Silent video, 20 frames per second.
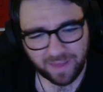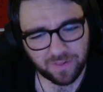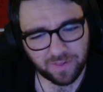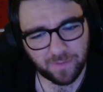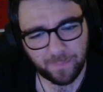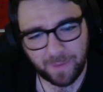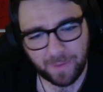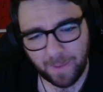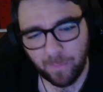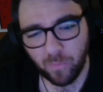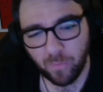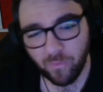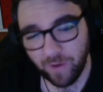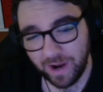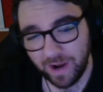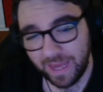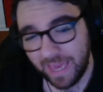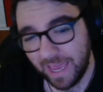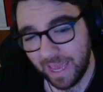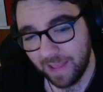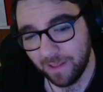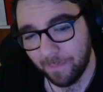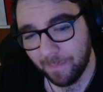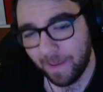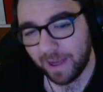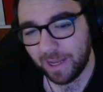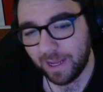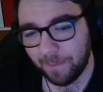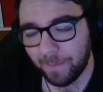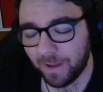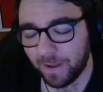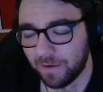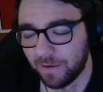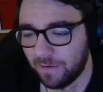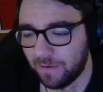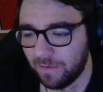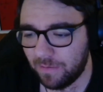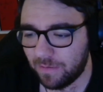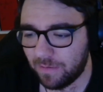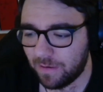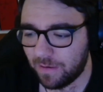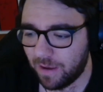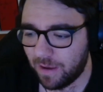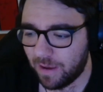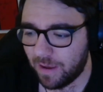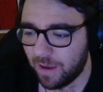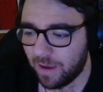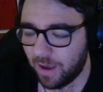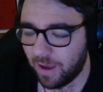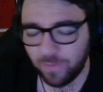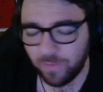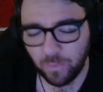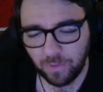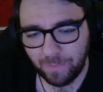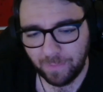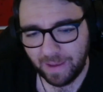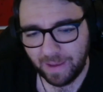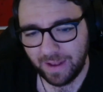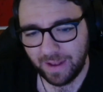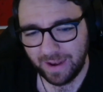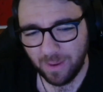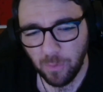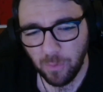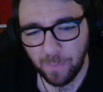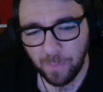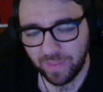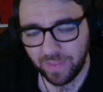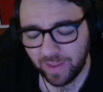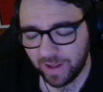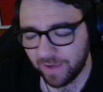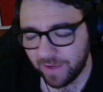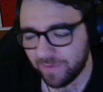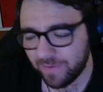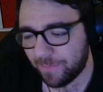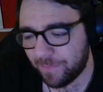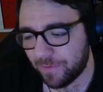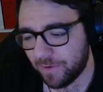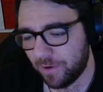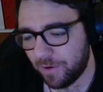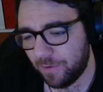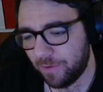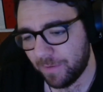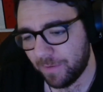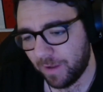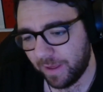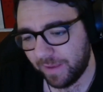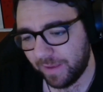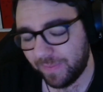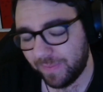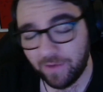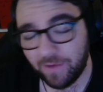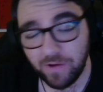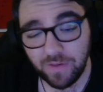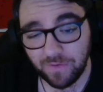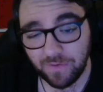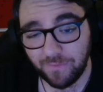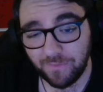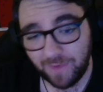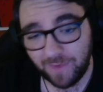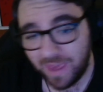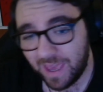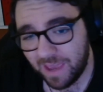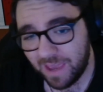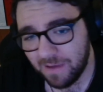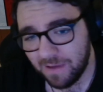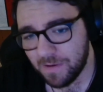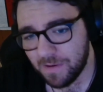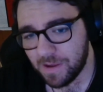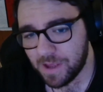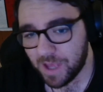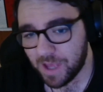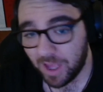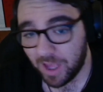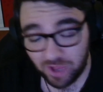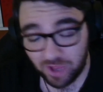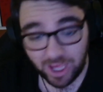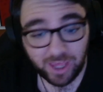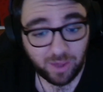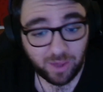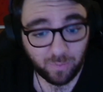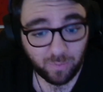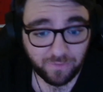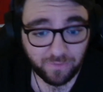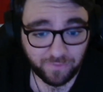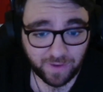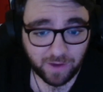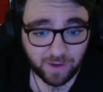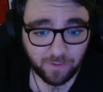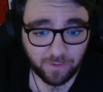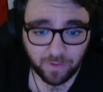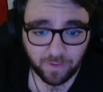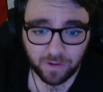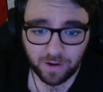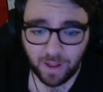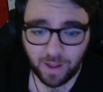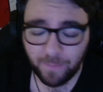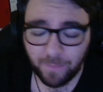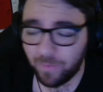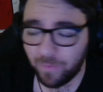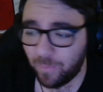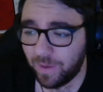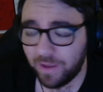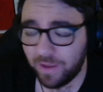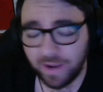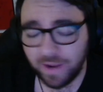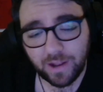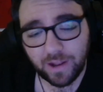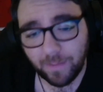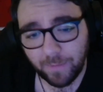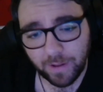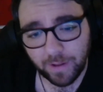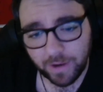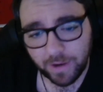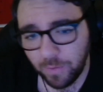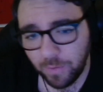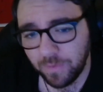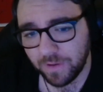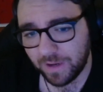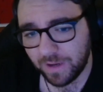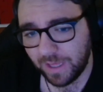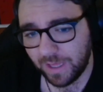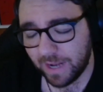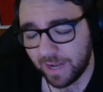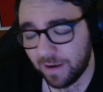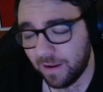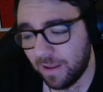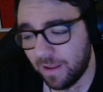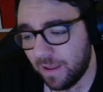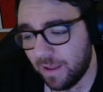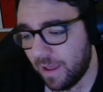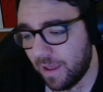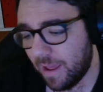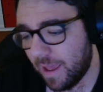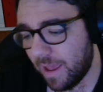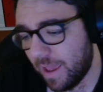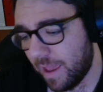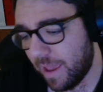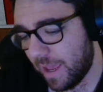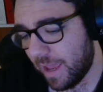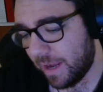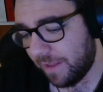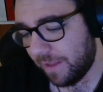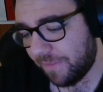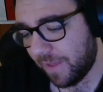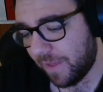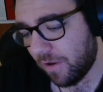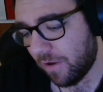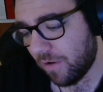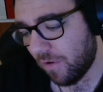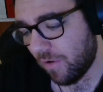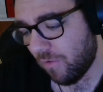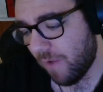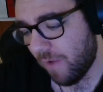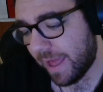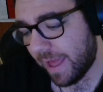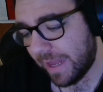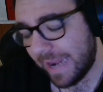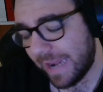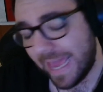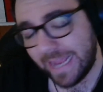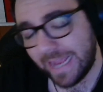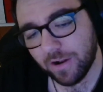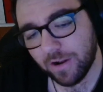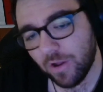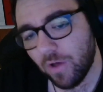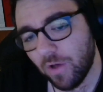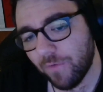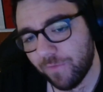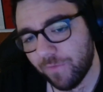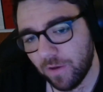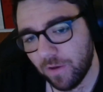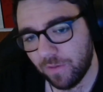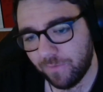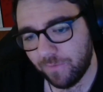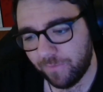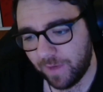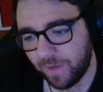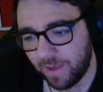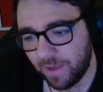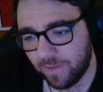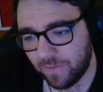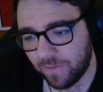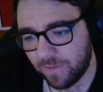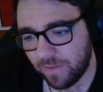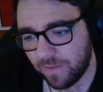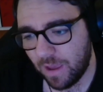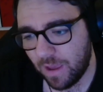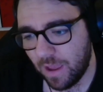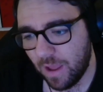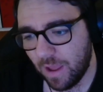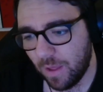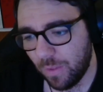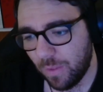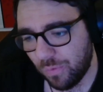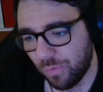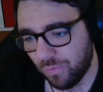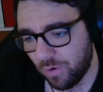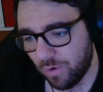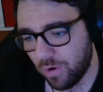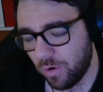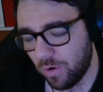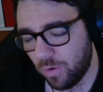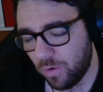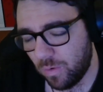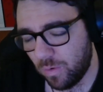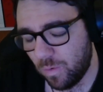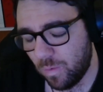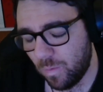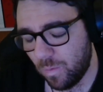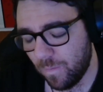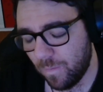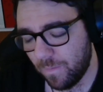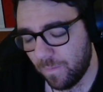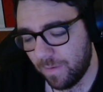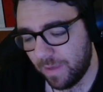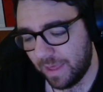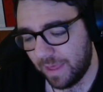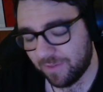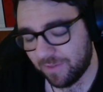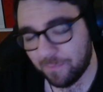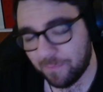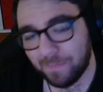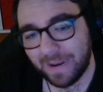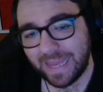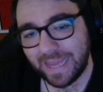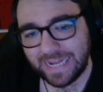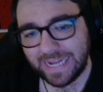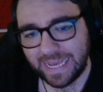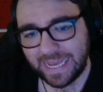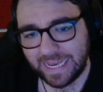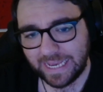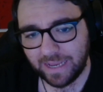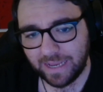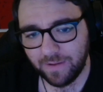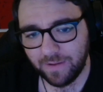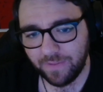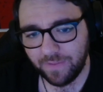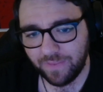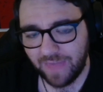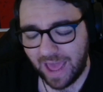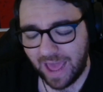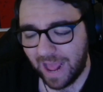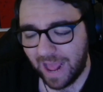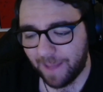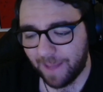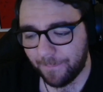people really hitting the panic button. I talked about it a little bit in the last episode, but like there is a genuine fear in the club that we could end up like Luton again. And I think Greg allayed a lot of those fears through explaining that